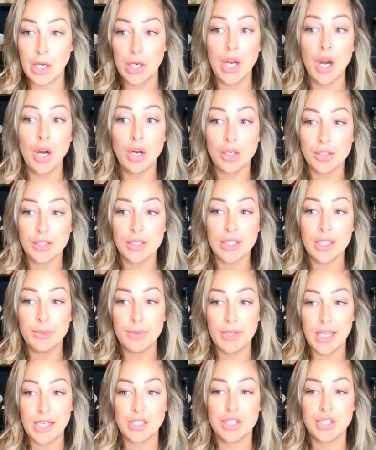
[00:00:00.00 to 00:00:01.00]
in our
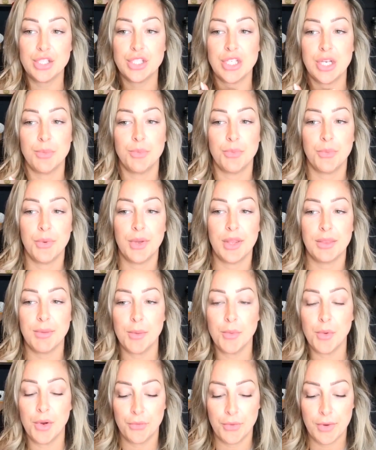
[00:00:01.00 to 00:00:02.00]
early relationship with
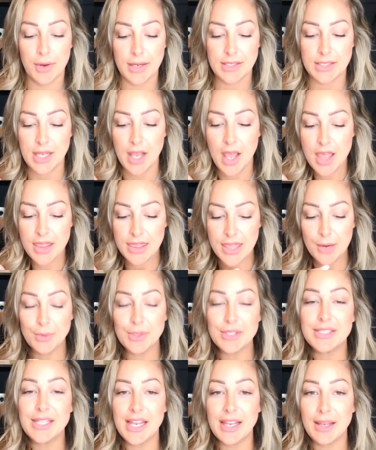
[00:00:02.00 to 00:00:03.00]
my boyfriend,
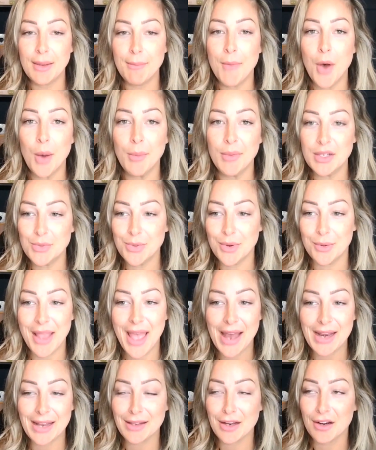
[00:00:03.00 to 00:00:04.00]
there was a moment where
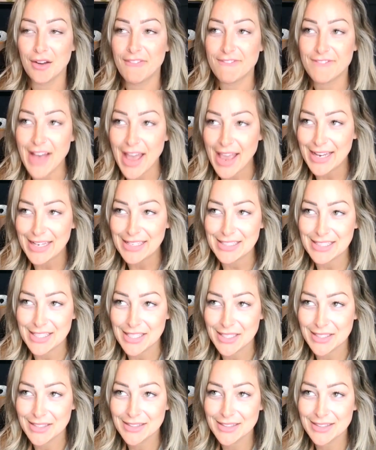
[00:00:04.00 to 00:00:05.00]
we had a little
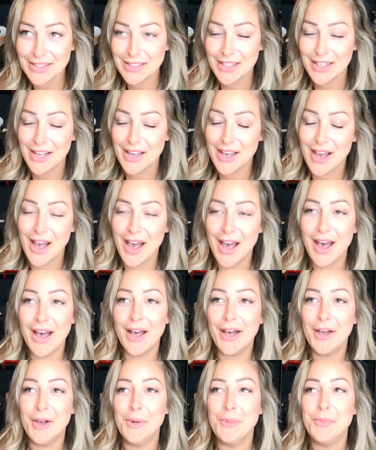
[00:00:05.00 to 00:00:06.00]
fight.
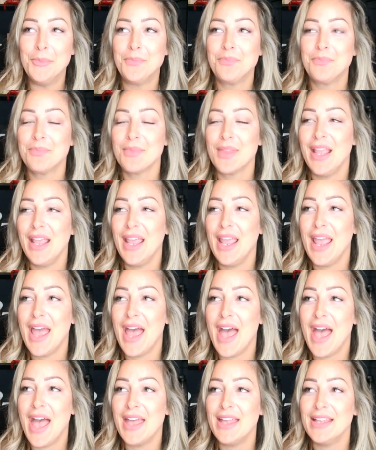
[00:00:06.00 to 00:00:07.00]

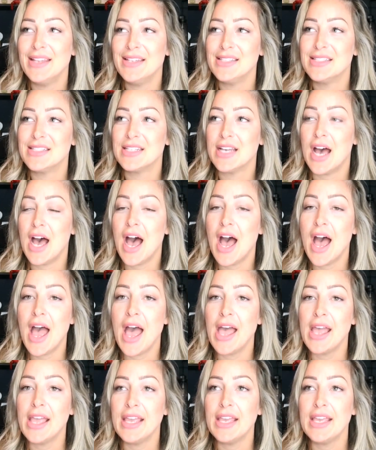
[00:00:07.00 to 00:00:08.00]
And
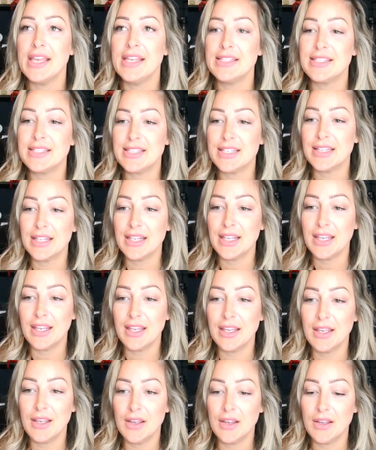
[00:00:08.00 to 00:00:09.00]
I
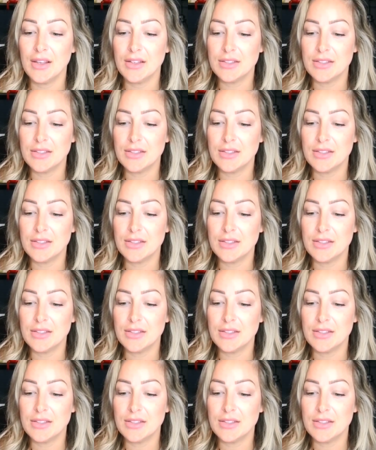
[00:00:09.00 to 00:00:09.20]
instantly